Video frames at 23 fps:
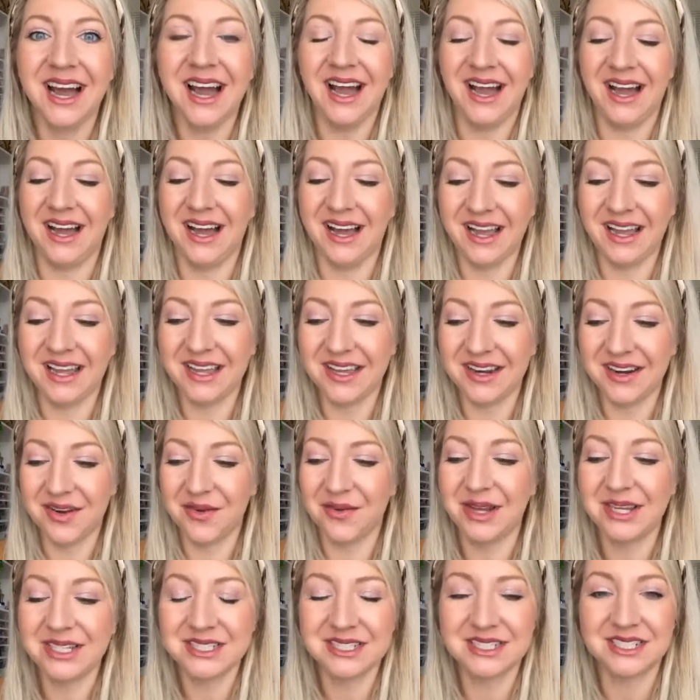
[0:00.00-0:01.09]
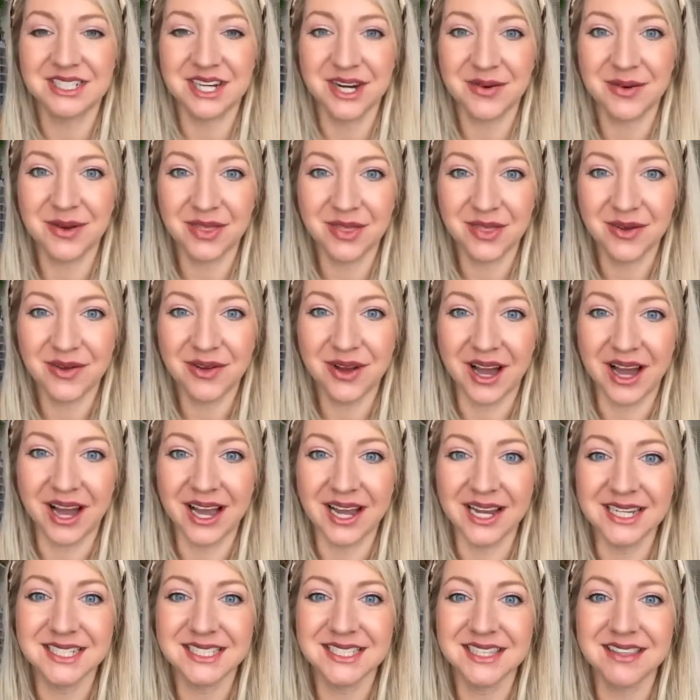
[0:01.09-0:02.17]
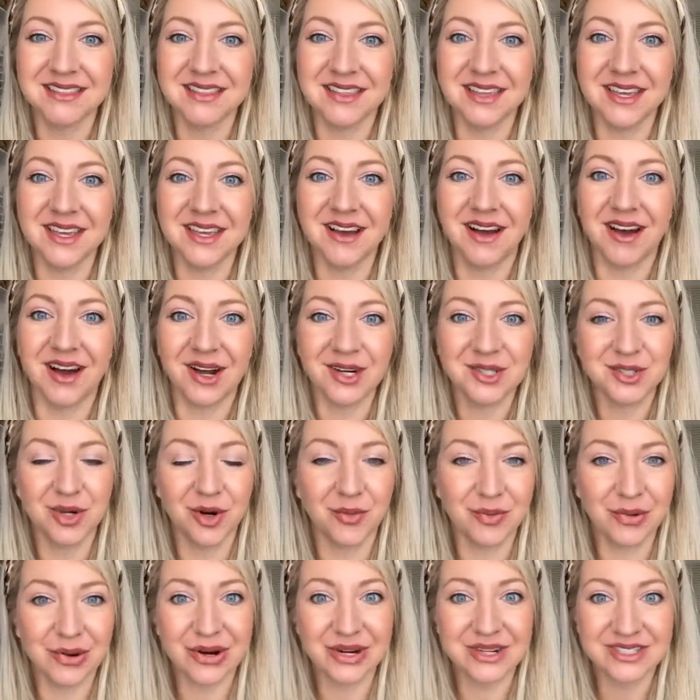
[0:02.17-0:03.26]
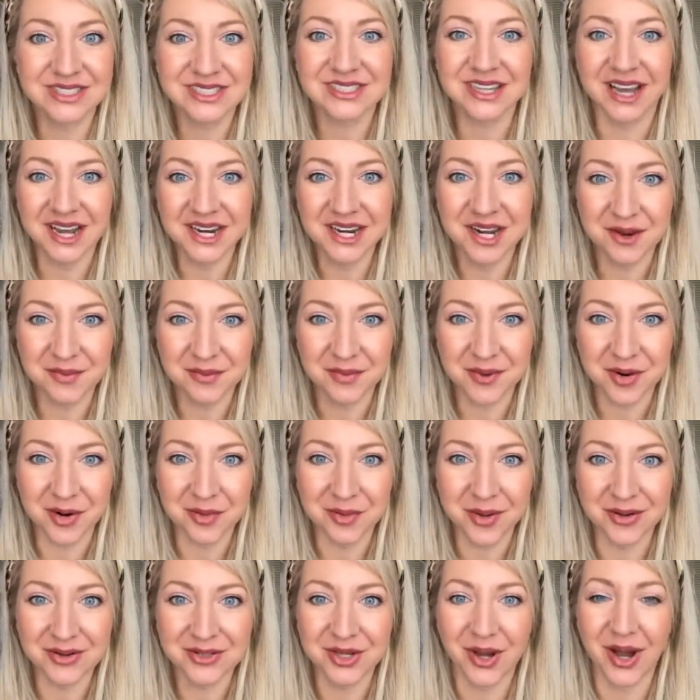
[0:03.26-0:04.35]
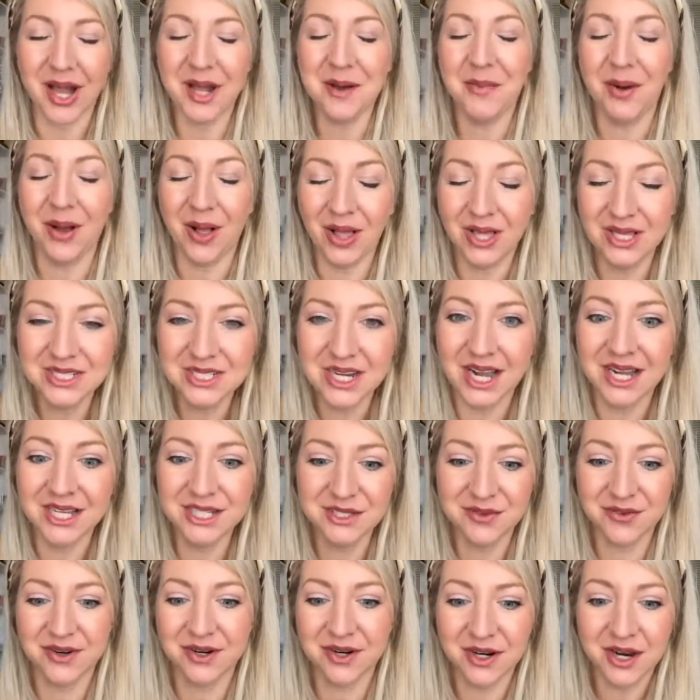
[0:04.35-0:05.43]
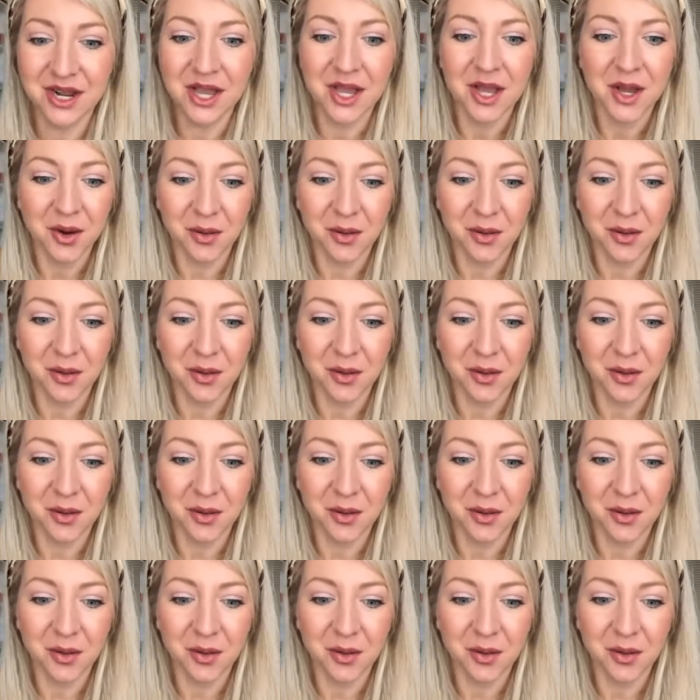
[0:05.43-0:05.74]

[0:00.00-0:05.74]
I cannot wait to share with you guys the October sign up promo. So I apologize for